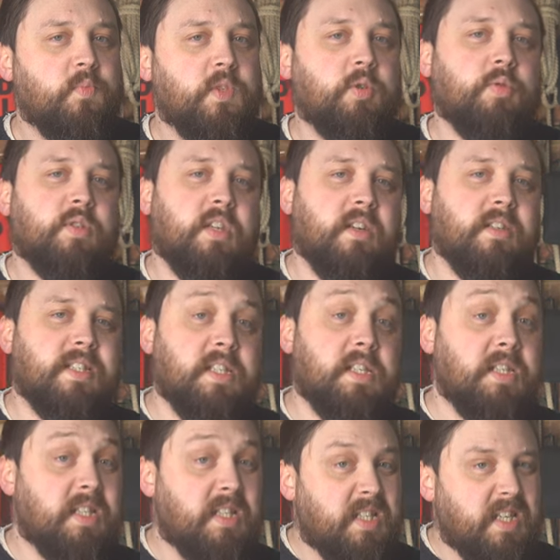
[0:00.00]
you'll start to
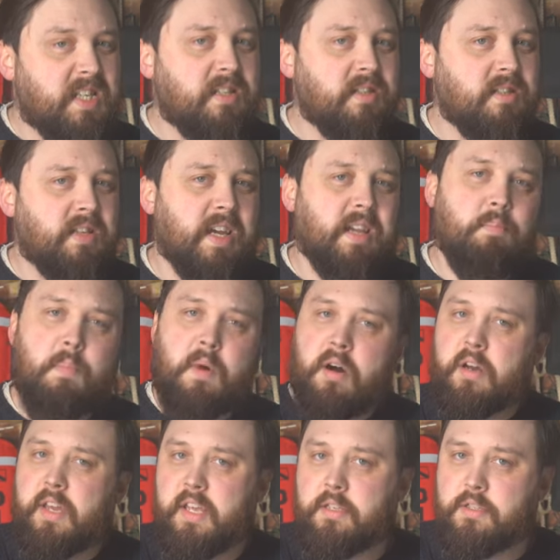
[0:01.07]
see stickers and
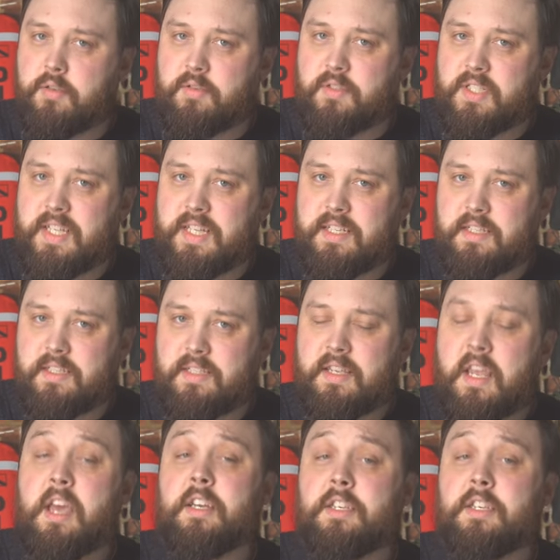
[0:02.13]
markings on cylinders